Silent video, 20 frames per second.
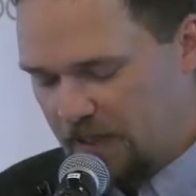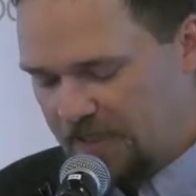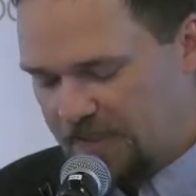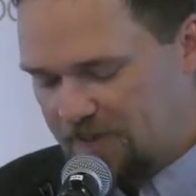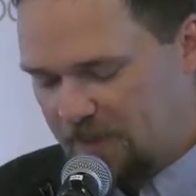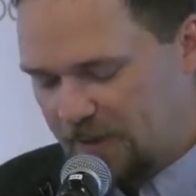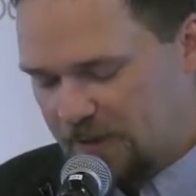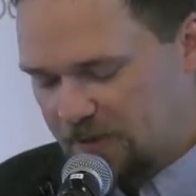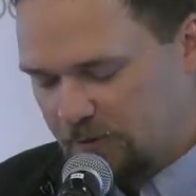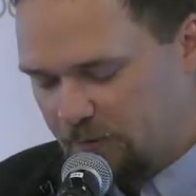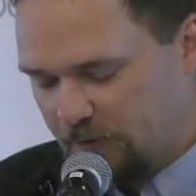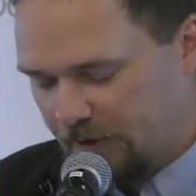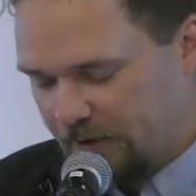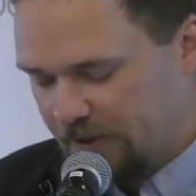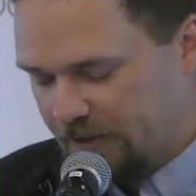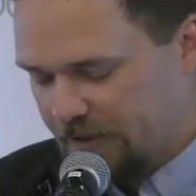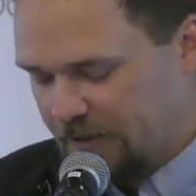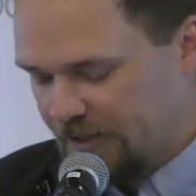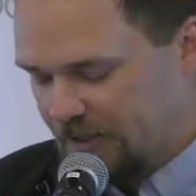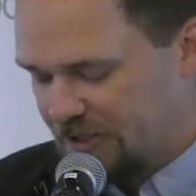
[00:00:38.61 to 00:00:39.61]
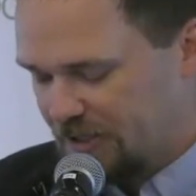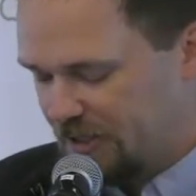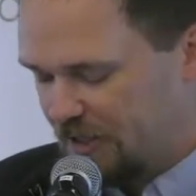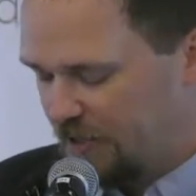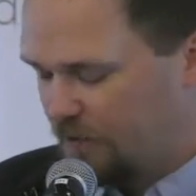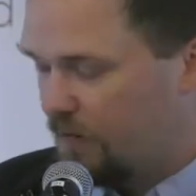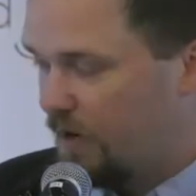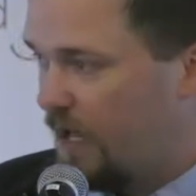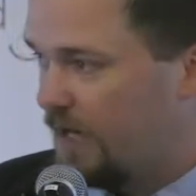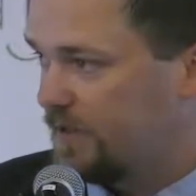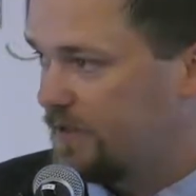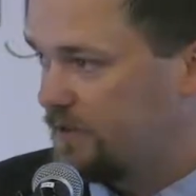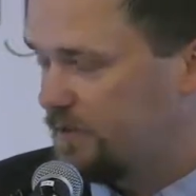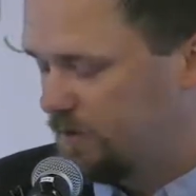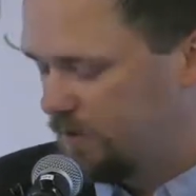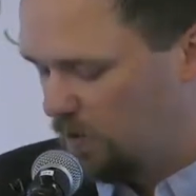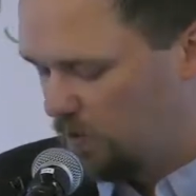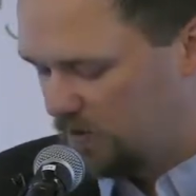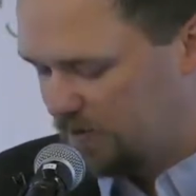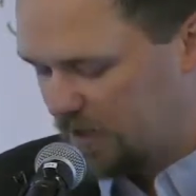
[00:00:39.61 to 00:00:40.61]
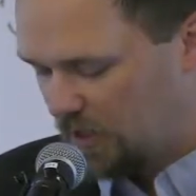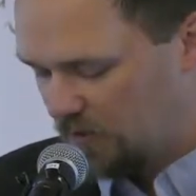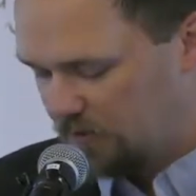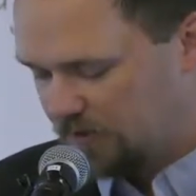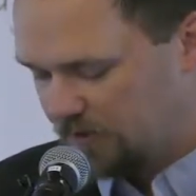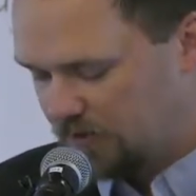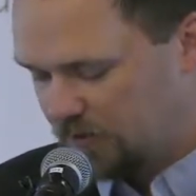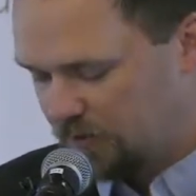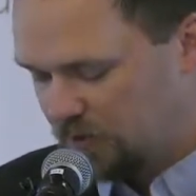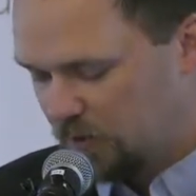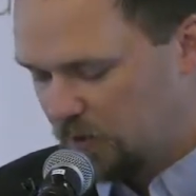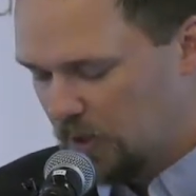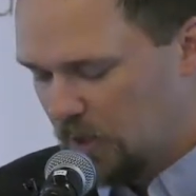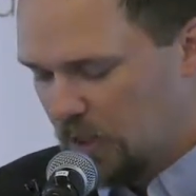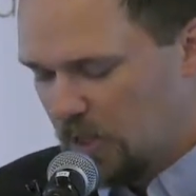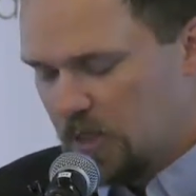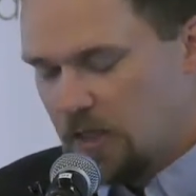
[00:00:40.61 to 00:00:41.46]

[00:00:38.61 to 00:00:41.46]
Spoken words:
Special recognition and gratitude goes out to